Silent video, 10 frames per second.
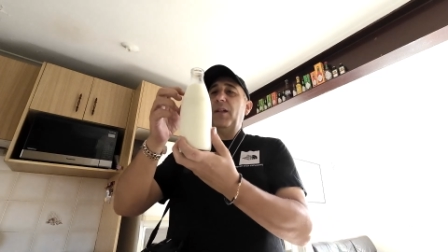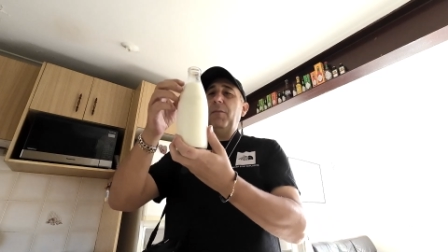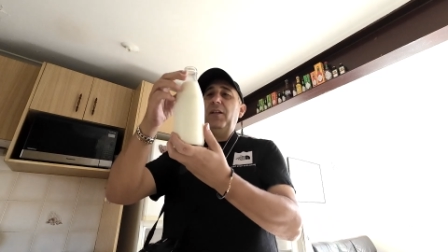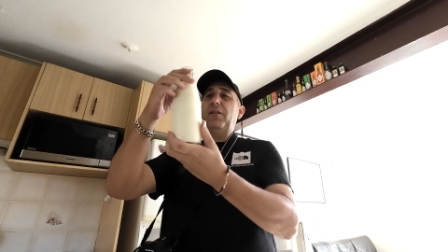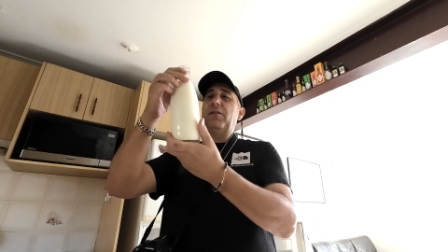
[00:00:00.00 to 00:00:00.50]
I
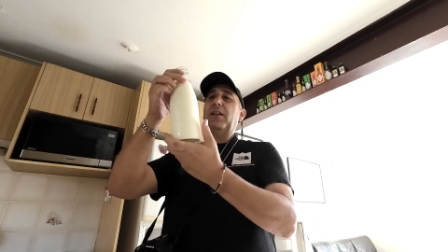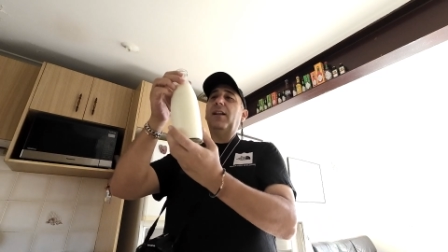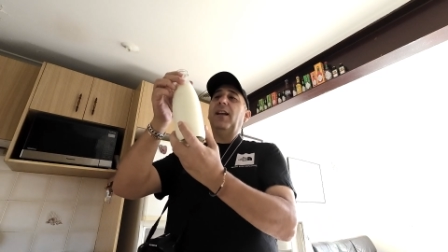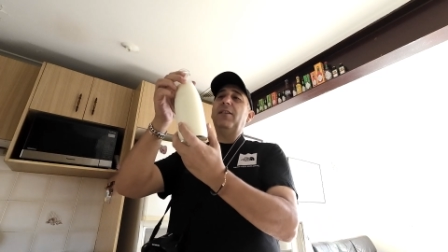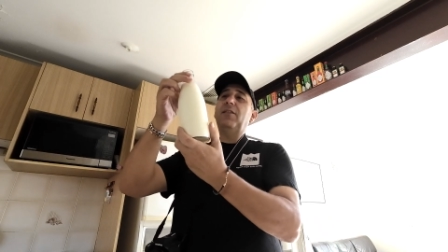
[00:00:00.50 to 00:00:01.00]
mean, this is a
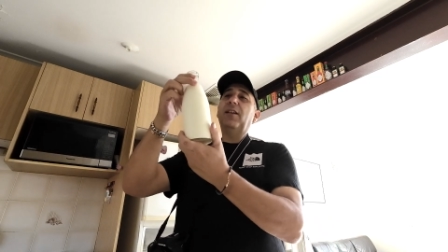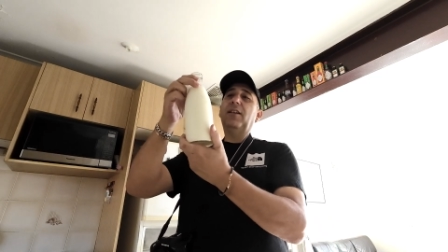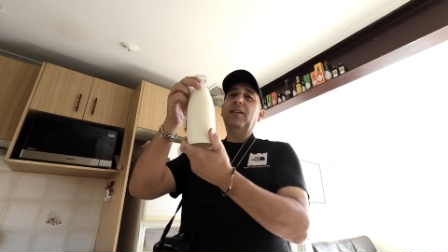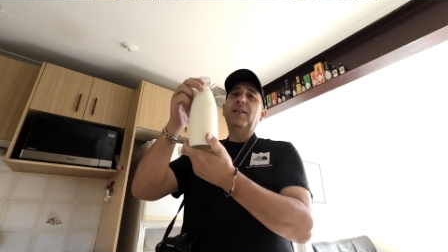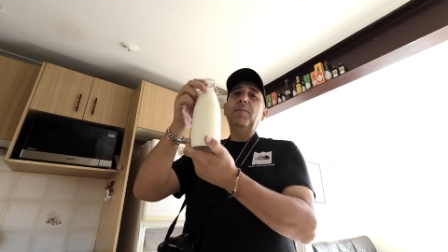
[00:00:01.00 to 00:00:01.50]

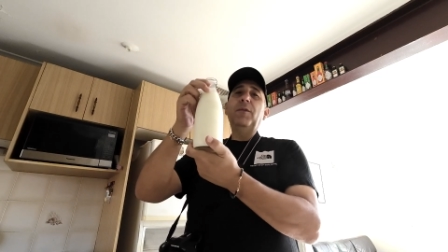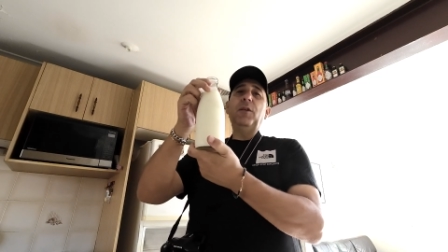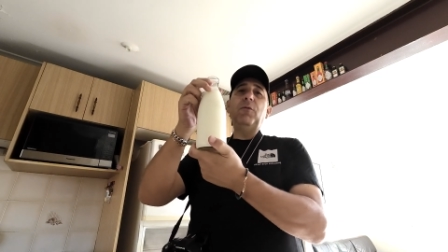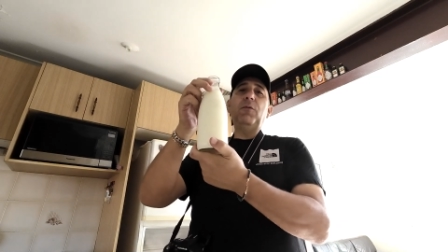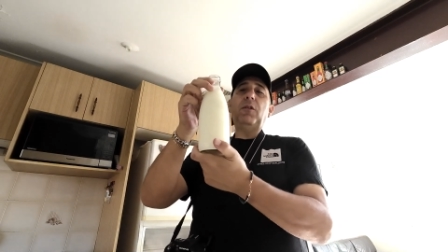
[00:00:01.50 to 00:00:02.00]
classic.
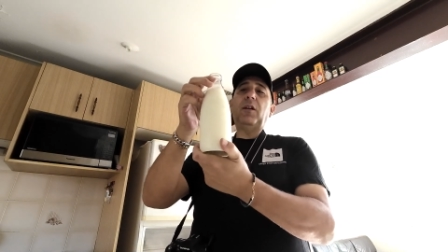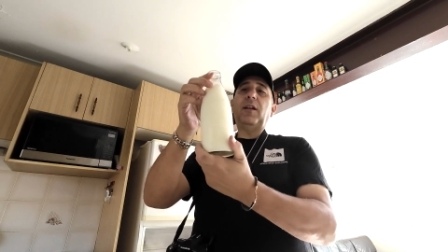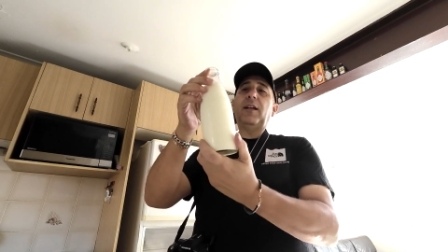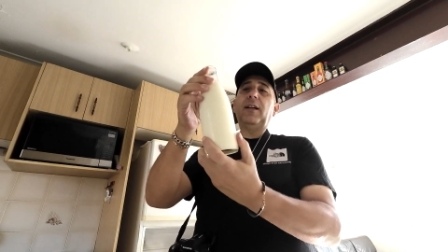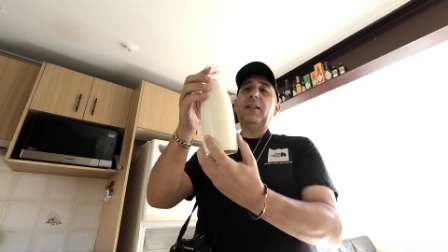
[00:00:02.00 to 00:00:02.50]
Who would not
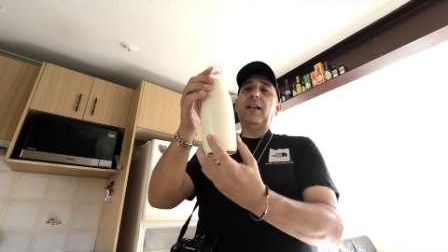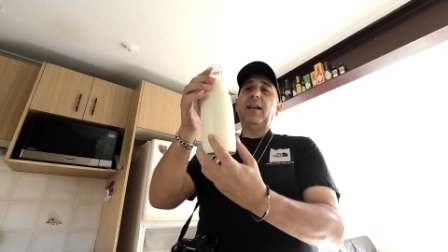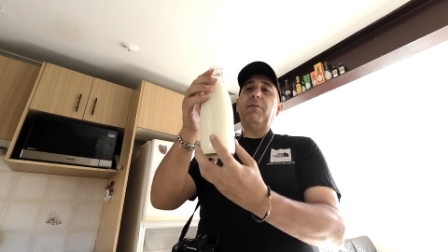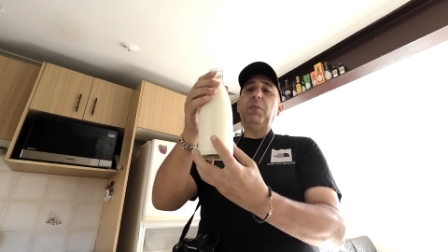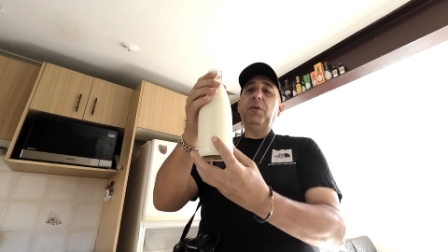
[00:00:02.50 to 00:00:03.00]
like to
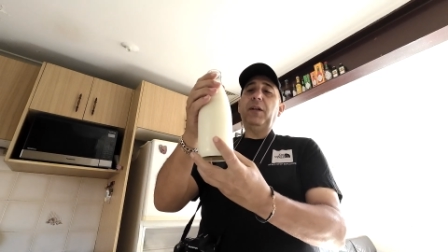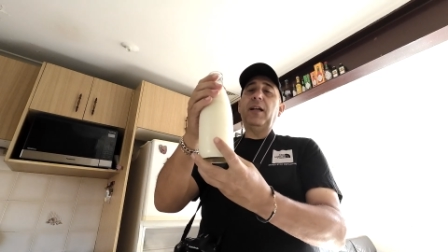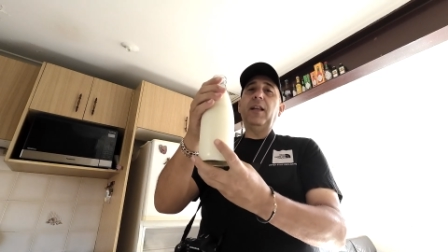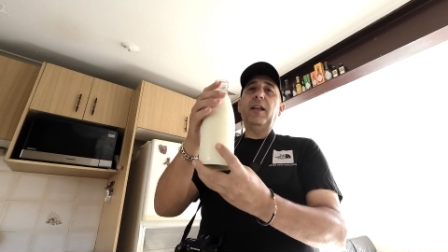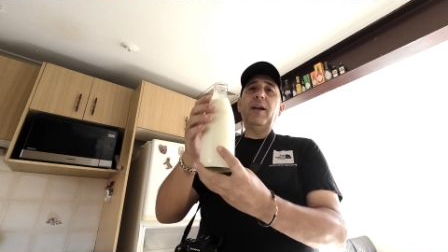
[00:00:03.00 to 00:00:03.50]
have milk
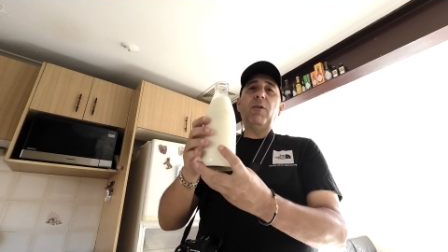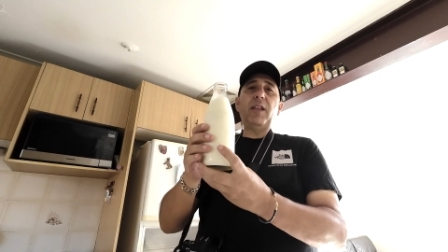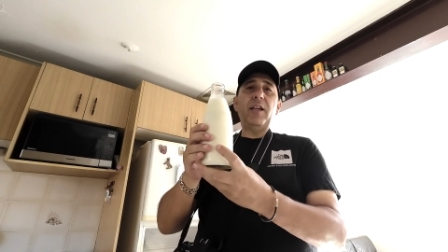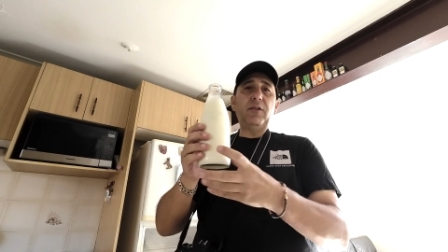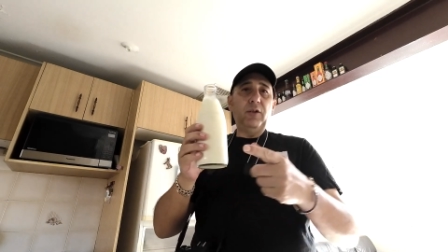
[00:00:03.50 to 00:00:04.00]
out of that? What
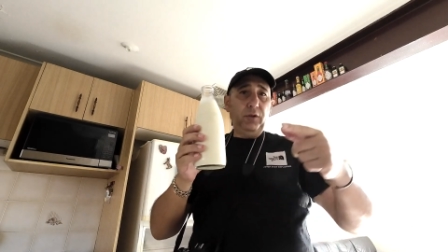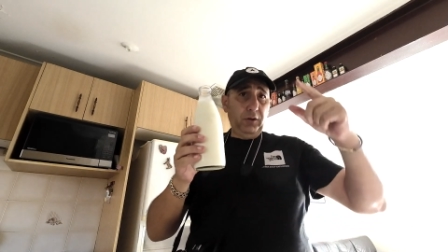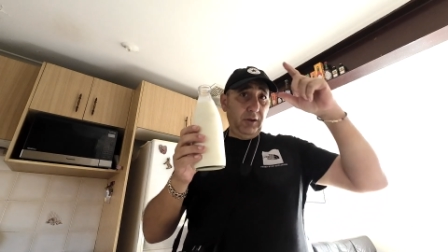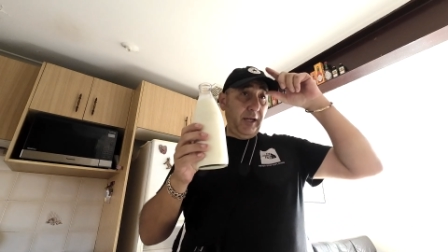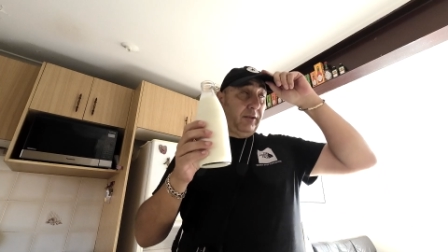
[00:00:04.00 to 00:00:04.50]
they used to
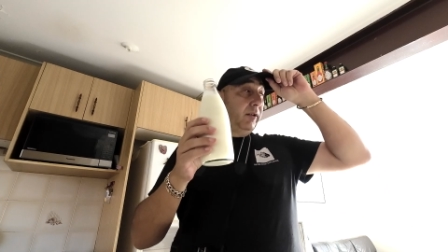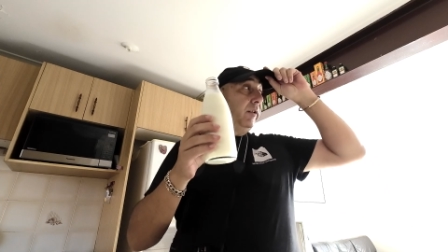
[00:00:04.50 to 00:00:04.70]
do, they used to